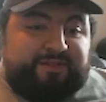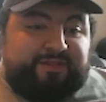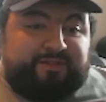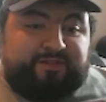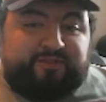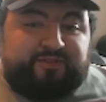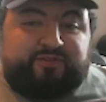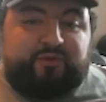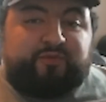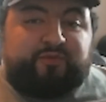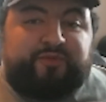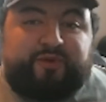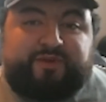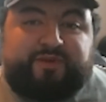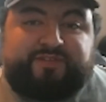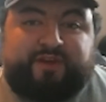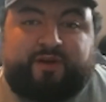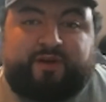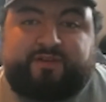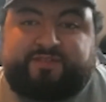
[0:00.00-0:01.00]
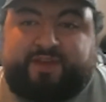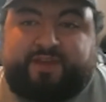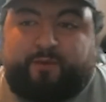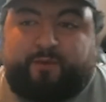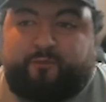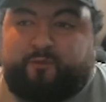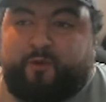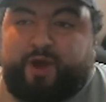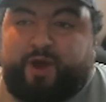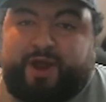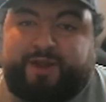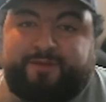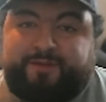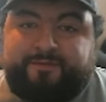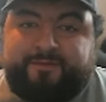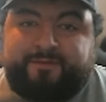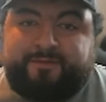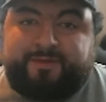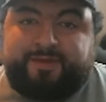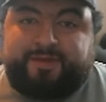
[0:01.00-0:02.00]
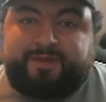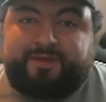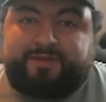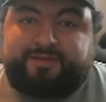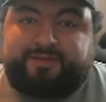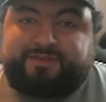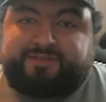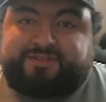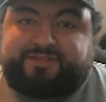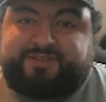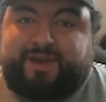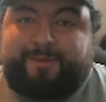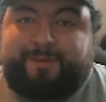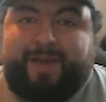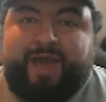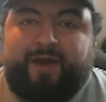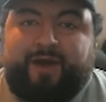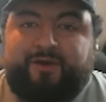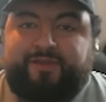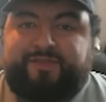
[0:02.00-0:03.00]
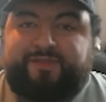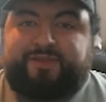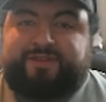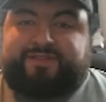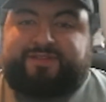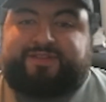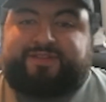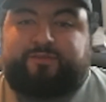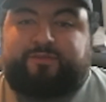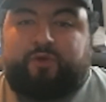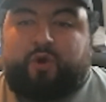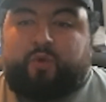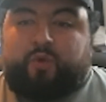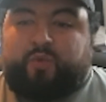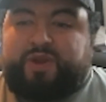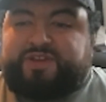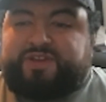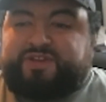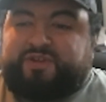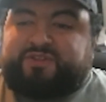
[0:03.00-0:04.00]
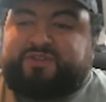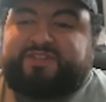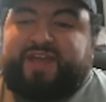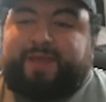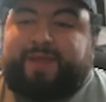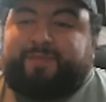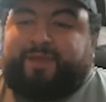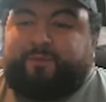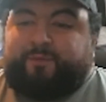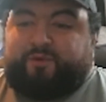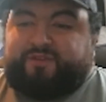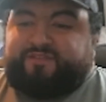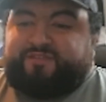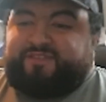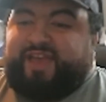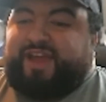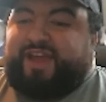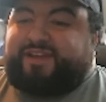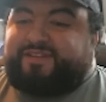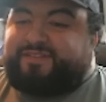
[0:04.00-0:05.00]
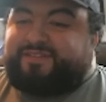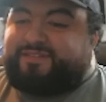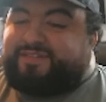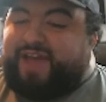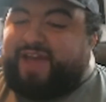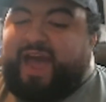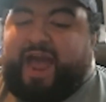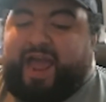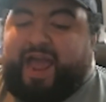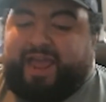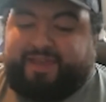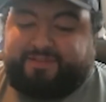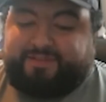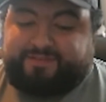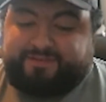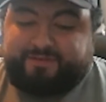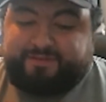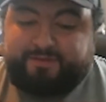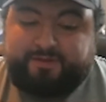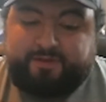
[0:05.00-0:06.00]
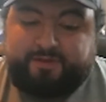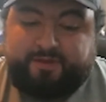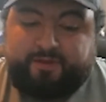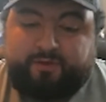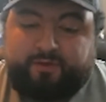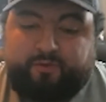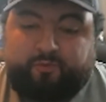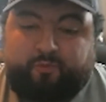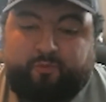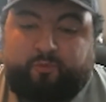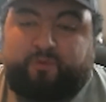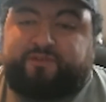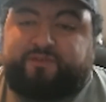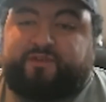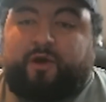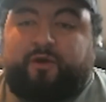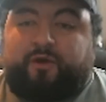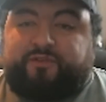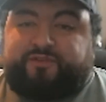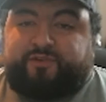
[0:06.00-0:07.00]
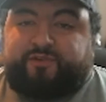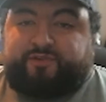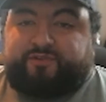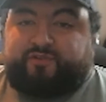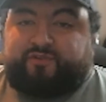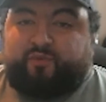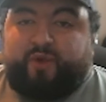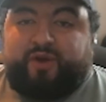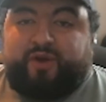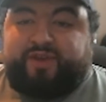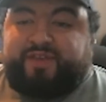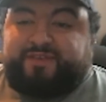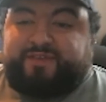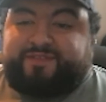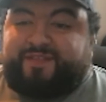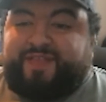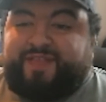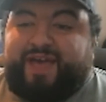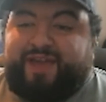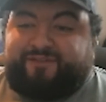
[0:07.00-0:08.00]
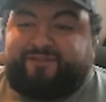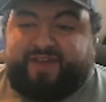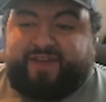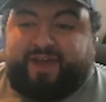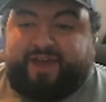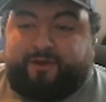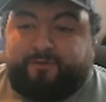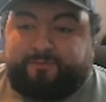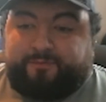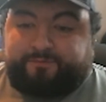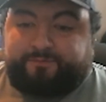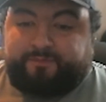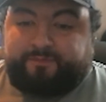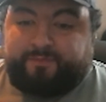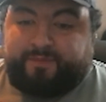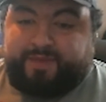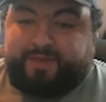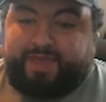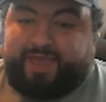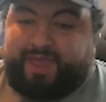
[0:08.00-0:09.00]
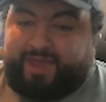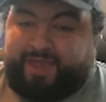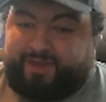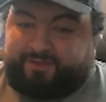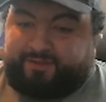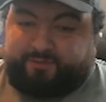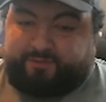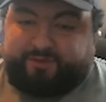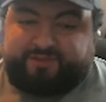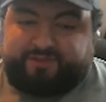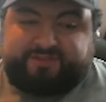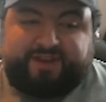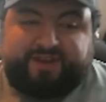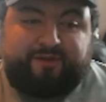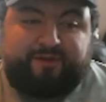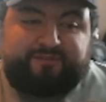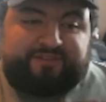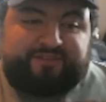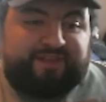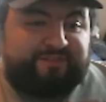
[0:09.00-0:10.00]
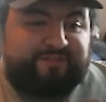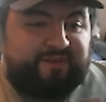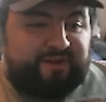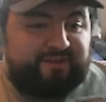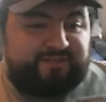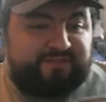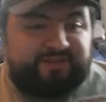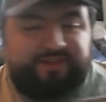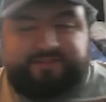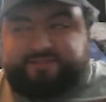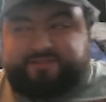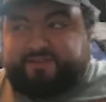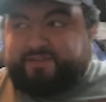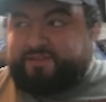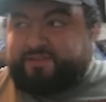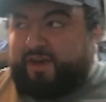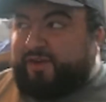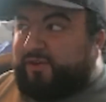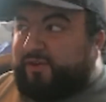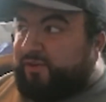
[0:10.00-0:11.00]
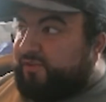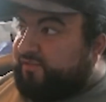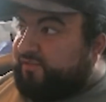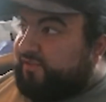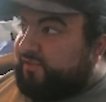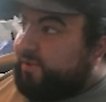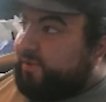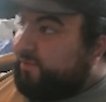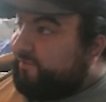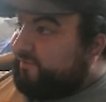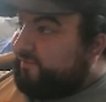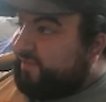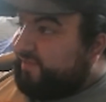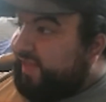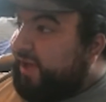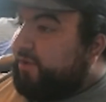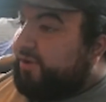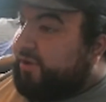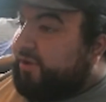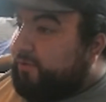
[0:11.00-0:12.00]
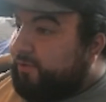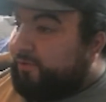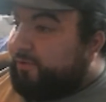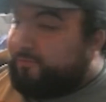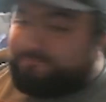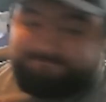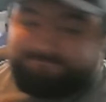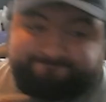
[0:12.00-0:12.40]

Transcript: The two theories is that, one, somehow the original timeline where Zack dies was altered to where he's alive now, and the reason Aerith's not there is because she's on her journey with Cloud and crew.